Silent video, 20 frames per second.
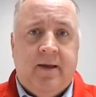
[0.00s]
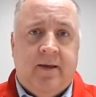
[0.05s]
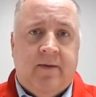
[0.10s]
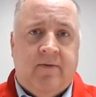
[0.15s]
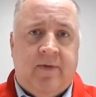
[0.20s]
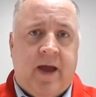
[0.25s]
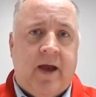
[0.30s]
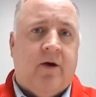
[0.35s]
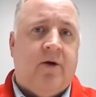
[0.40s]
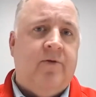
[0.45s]

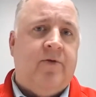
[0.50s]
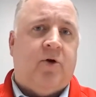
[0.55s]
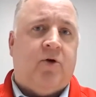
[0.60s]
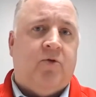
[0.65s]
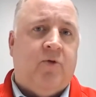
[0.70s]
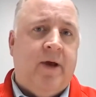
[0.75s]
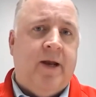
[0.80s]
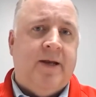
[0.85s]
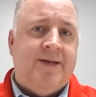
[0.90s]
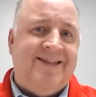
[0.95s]
they are the
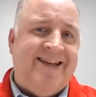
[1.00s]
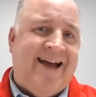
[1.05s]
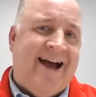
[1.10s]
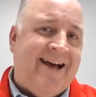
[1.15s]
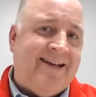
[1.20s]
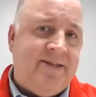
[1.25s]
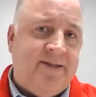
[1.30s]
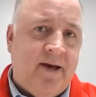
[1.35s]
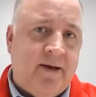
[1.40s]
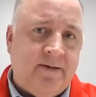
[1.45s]
greatest
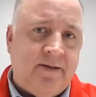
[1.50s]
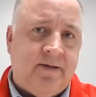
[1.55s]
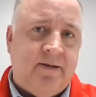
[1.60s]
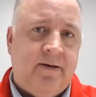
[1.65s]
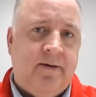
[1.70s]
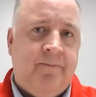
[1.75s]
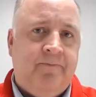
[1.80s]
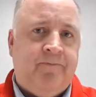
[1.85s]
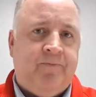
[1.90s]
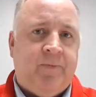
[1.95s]

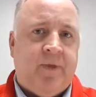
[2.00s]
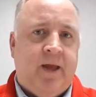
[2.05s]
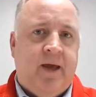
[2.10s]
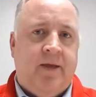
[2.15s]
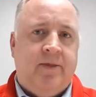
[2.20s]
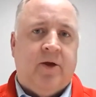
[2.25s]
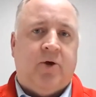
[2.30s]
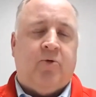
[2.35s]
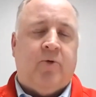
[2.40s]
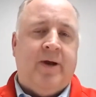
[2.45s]
asset
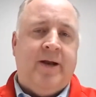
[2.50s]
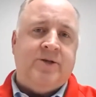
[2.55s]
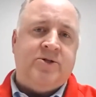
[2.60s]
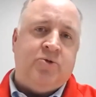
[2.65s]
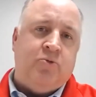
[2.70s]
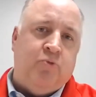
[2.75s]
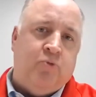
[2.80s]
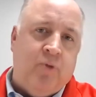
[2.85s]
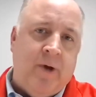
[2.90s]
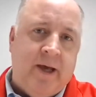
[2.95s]
and the
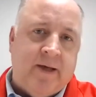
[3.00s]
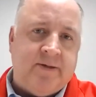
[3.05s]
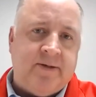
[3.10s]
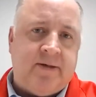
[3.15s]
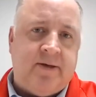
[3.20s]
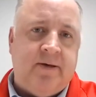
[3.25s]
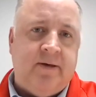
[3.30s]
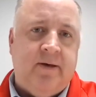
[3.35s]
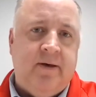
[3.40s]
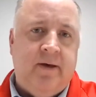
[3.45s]
greatest
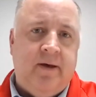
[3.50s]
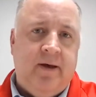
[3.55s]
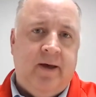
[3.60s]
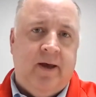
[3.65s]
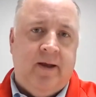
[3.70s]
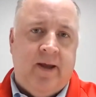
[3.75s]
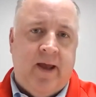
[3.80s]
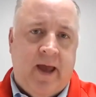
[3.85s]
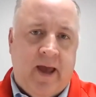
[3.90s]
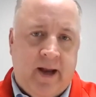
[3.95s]
risk
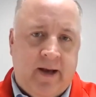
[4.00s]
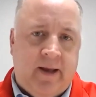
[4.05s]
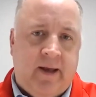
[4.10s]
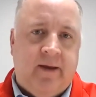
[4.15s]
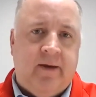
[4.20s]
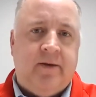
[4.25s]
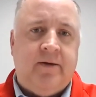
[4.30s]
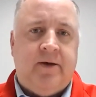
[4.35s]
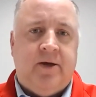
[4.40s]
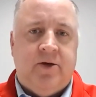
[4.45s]
in
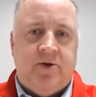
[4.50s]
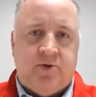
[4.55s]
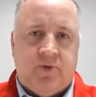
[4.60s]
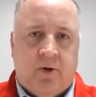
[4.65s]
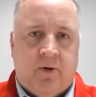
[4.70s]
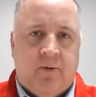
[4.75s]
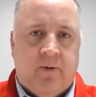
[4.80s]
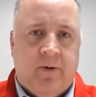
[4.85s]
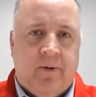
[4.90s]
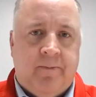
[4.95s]
any
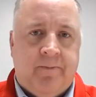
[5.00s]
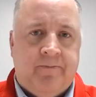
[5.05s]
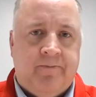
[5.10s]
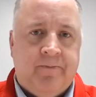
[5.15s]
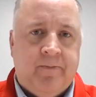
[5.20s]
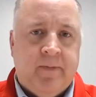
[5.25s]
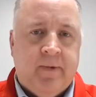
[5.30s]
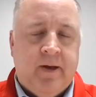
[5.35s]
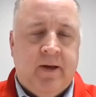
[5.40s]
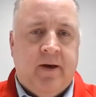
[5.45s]
control room.
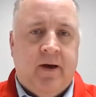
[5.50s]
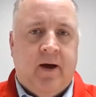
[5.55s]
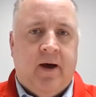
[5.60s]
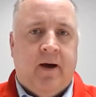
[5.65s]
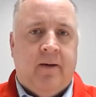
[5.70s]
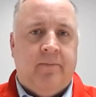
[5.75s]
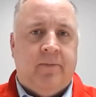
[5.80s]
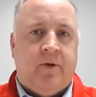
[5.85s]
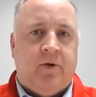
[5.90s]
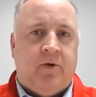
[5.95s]

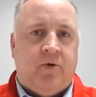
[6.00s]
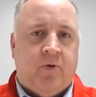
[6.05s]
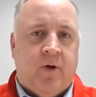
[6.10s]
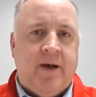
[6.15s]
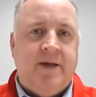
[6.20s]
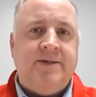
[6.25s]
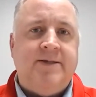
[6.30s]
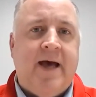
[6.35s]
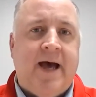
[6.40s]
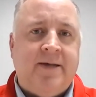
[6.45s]
The
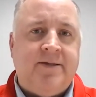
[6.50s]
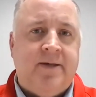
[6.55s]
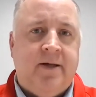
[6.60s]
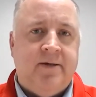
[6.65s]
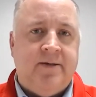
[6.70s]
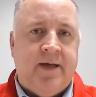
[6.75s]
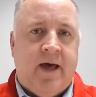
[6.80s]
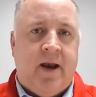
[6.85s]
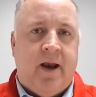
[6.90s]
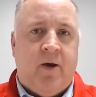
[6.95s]
greatest
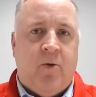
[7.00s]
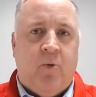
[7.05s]
asset is that a